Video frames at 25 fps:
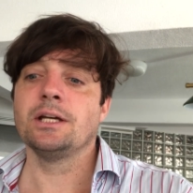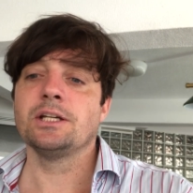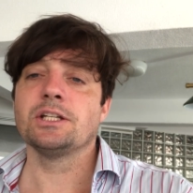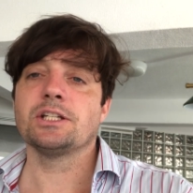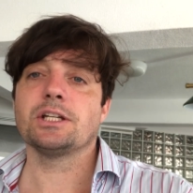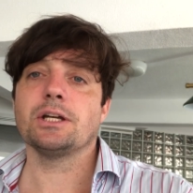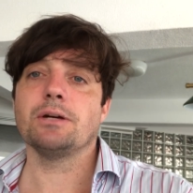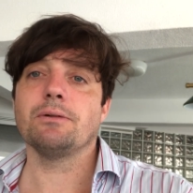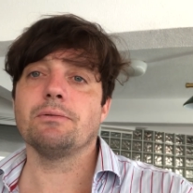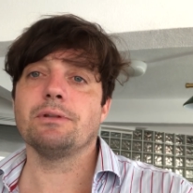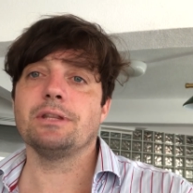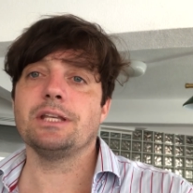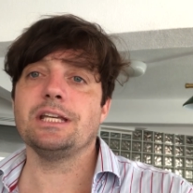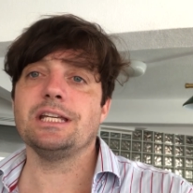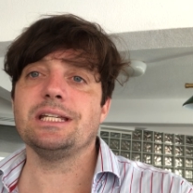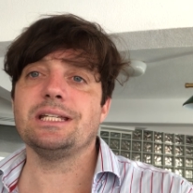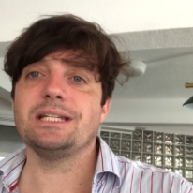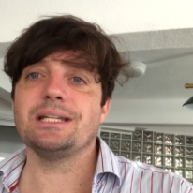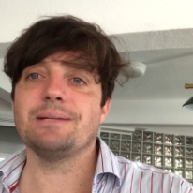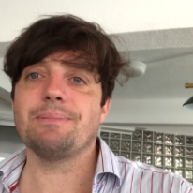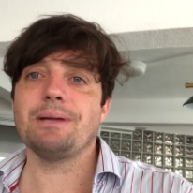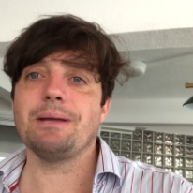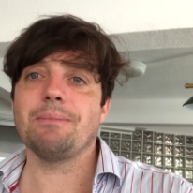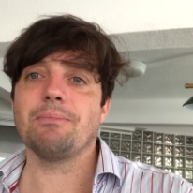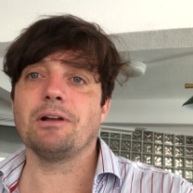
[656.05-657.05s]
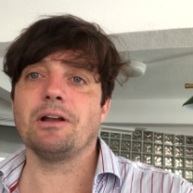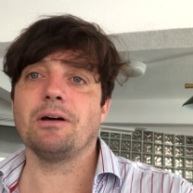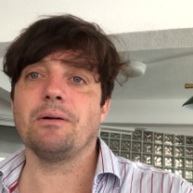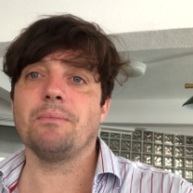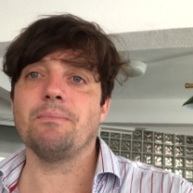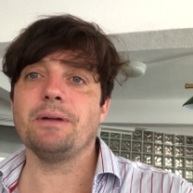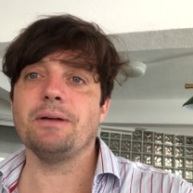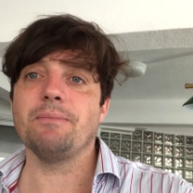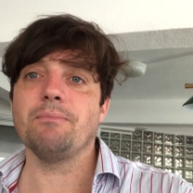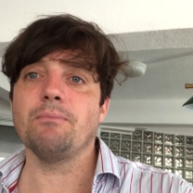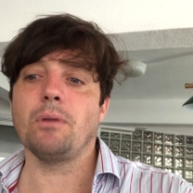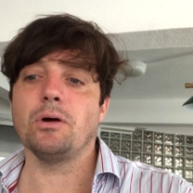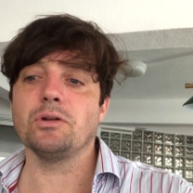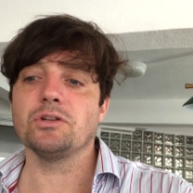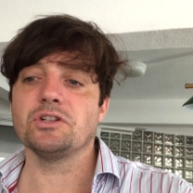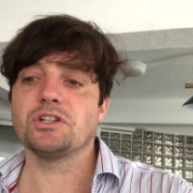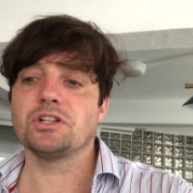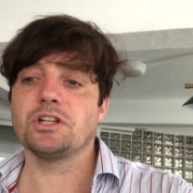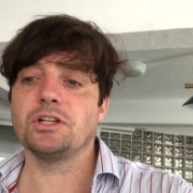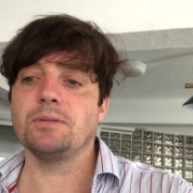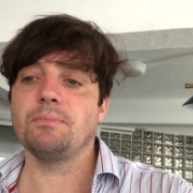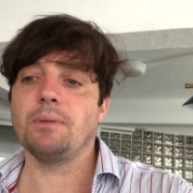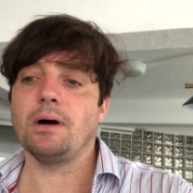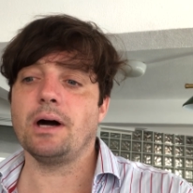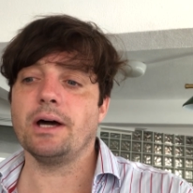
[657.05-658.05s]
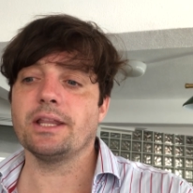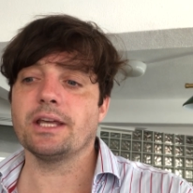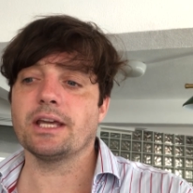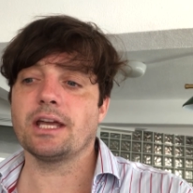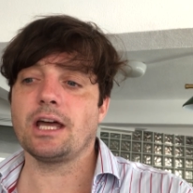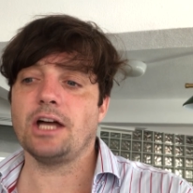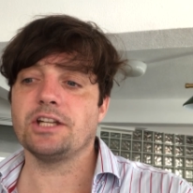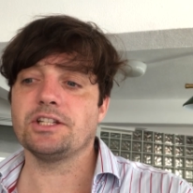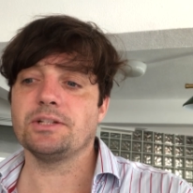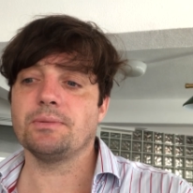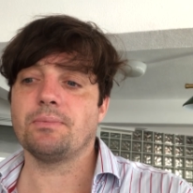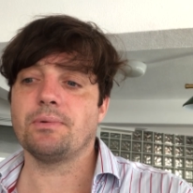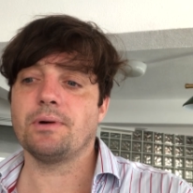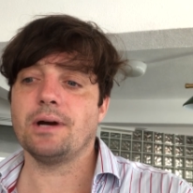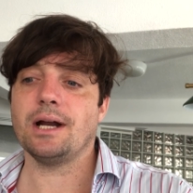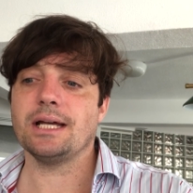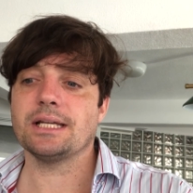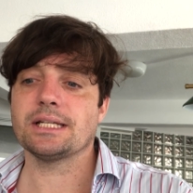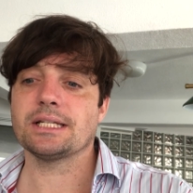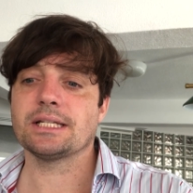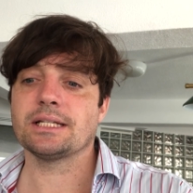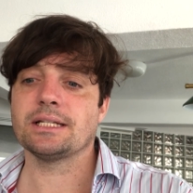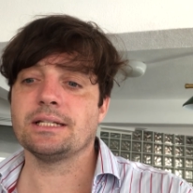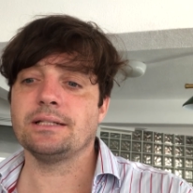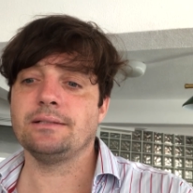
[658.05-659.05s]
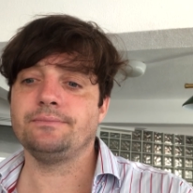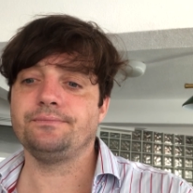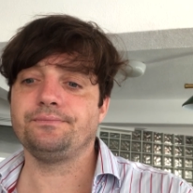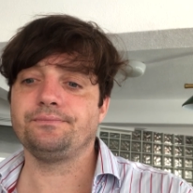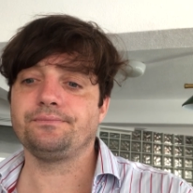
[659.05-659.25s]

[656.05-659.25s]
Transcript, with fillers: So these people are being monstered by the gutter press.